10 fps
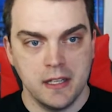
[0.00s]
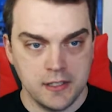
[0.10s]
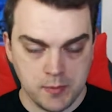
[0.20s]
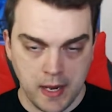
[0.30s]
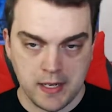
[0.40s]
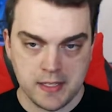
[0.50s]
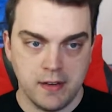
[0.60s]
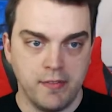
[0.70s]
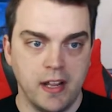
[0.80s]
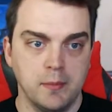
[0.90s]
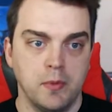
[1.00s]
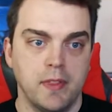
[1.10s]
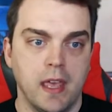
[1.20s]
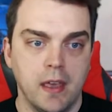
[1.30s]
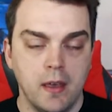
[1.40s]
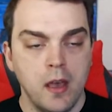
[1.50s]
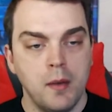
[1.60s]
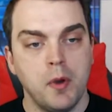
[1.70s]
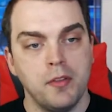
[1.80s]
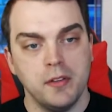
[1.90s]
swaggers that are available there,
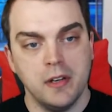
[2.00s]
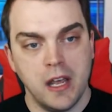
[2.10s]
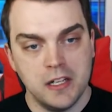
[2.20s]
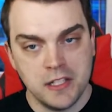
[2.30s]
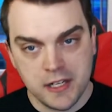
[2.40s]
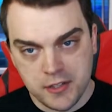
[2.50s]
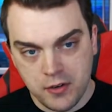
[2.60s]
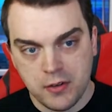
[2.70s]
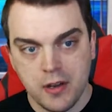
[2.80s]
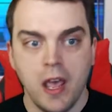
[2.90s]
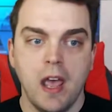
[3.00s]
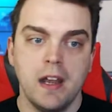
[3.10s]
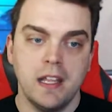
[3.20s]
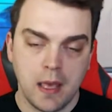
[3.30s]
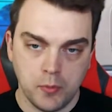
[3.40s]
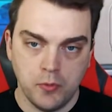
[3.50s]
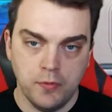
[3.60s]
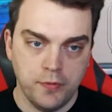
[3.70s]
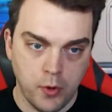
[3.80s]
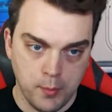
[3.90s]
both in a JSON and a YAML
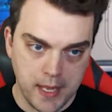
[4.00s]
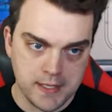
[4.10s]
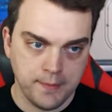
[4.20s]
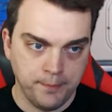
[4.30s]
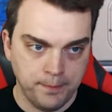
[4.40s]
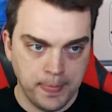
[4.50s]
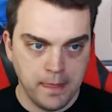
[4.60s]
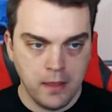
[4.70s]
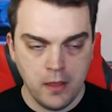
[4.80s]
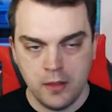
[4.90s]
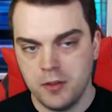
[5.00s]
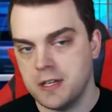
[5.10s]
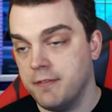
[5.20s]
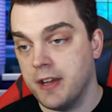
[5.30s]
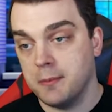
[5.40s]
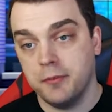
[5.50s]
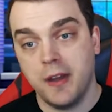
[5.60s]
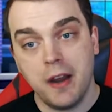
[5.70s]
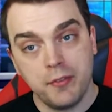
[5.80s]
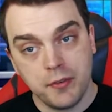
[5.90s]
format. Those are available for
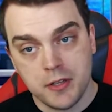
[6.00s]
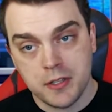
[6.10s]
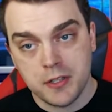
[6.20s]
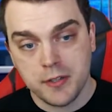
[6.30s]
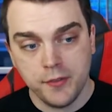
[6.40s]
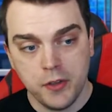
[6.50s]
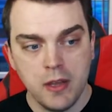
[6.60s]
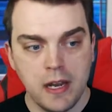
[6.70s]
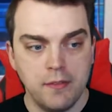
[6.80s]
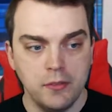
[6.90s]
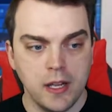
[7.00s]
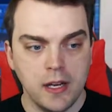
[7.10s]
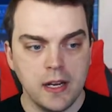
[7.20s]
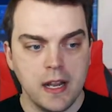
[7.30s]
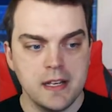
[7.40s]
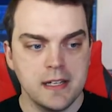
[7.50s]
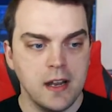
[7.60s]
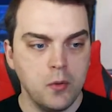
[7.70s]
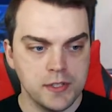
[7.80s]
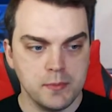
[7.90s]
everyone to view and have a look at, and it's an
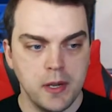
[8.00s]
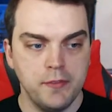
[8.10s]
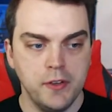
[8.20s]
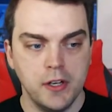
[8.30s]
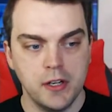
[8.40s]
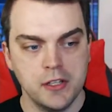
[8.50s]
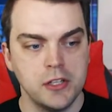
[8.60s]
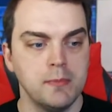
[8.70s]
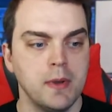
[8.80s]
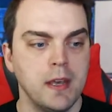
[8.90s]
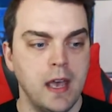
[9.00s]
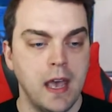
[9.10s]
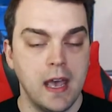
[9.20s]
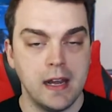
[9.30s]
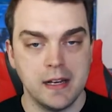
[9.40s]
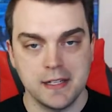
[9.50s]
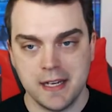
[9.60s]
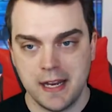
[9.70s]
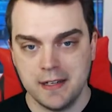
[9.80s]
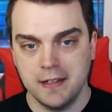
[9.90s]
awesome way for you to consume and
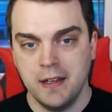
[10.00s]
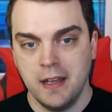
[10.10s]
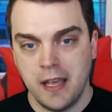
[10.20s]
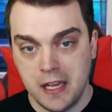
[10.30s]
understand each of